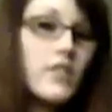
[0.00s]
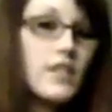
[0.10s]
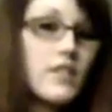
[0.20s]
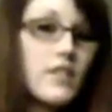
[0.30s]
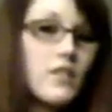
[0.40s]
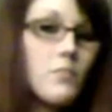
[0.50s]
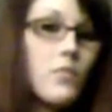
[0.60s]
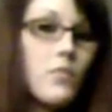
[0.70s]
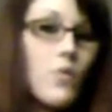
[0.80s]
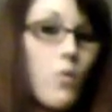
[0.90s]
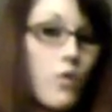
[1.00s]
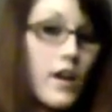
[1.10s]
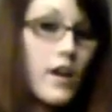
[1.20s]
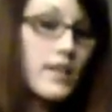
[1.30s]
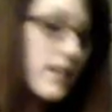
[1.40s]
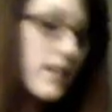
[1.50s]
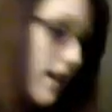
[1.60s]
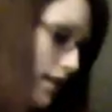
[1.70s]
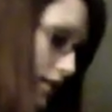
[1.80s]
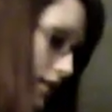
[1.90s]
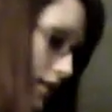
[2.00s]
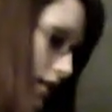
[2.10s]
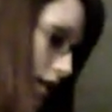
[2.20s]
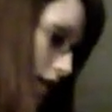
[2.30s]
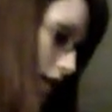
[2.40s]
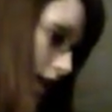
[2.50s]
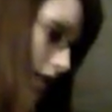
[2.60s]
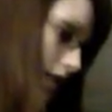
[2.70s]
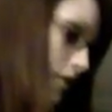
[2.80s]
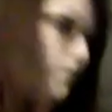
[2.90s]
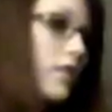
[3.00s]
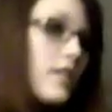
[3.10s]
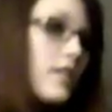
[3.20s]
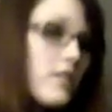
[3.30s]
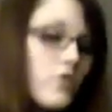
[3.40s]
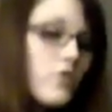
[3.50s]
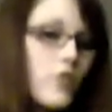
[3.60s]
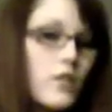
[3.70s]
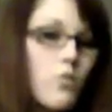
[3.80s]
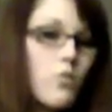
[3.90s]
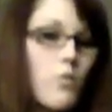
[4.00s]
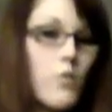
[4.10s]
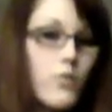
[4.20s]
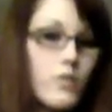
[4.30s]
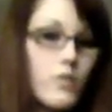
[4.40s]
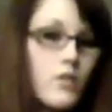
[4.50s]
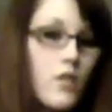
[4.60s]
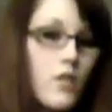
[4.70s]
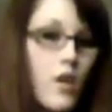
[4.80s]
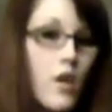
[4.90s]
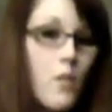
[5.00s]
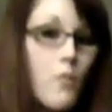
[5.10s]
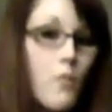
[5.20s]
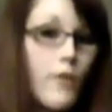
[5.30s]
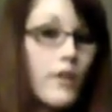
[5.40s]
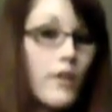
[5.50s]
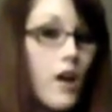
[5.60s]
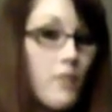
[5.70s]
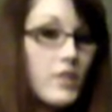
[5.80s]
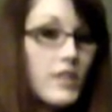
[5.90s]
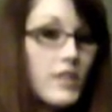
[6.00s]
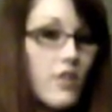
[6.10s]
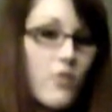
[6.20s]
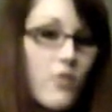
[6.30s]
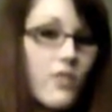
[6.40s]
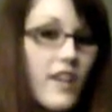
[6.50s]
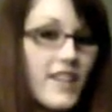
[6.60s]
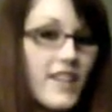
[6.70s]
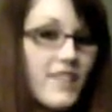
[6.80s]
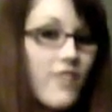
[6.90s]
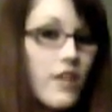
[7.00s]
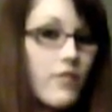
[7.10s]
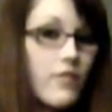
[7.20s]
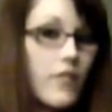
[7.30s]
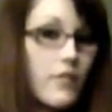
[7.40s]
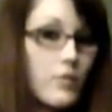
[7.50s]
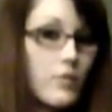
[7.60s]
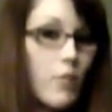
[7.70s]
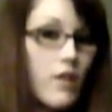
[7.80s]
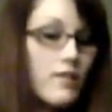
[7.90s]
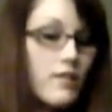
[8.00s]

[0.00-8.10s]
system, or SNS, is the release of stress hormones, more commonly known as the fight or flight response.